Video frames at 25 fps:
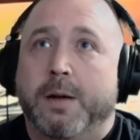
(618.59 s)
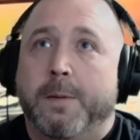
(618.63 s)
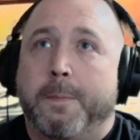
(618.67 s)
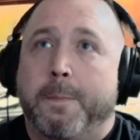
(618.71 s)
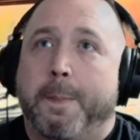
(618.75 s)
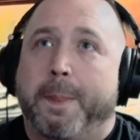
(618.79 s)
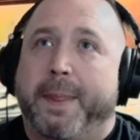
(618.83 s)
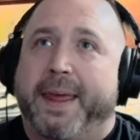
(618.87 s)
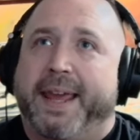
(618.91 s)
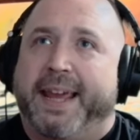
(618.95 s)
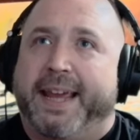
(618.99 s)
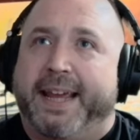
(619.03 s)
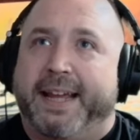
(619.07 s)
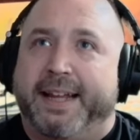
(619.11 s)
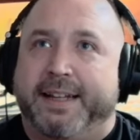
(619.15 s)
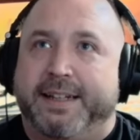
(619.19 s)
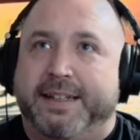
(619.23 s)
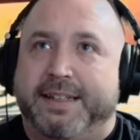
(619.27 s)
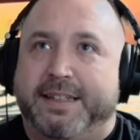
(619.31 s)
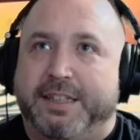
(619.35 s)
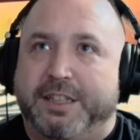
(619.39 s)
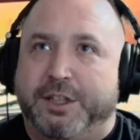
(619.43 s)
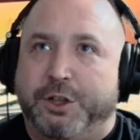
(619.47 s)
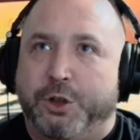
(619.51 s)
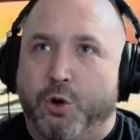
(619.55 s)
And
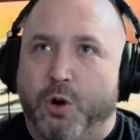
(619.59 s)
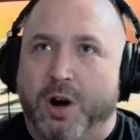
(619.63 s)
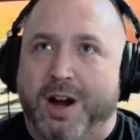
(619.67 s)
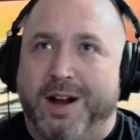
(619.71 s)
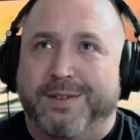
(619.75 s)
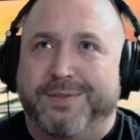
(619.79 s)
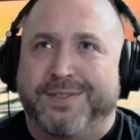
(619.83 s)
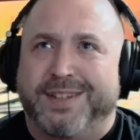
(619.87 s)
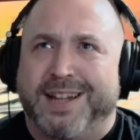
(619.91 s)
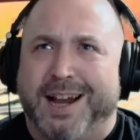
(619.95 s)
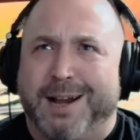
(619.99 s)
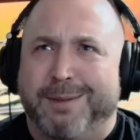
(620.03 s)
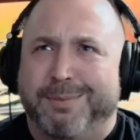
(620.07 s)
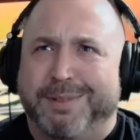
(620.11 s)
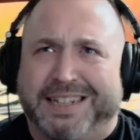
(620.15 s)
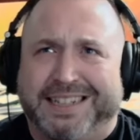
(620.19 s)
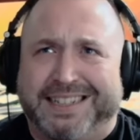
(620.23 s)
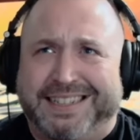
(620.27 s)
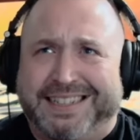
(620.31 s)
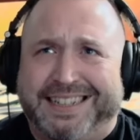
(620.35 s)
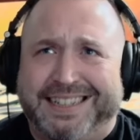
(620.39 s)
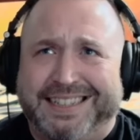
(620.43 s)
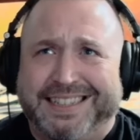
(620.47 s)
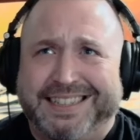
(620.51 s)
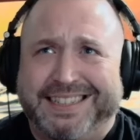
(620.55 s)
you don't have time to
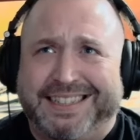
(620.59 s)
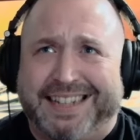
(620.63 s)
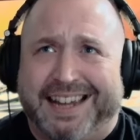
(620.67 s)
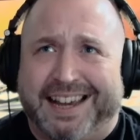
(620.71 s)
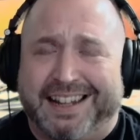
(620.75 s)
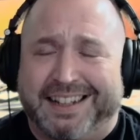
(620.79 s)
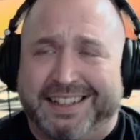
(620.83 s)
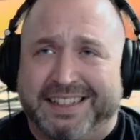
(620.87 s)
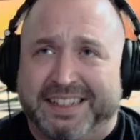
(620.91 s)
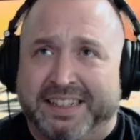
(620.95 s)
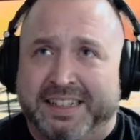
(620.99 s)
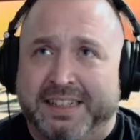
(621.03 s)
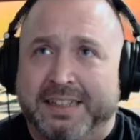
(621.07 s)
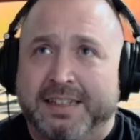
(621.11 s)
dilly-dally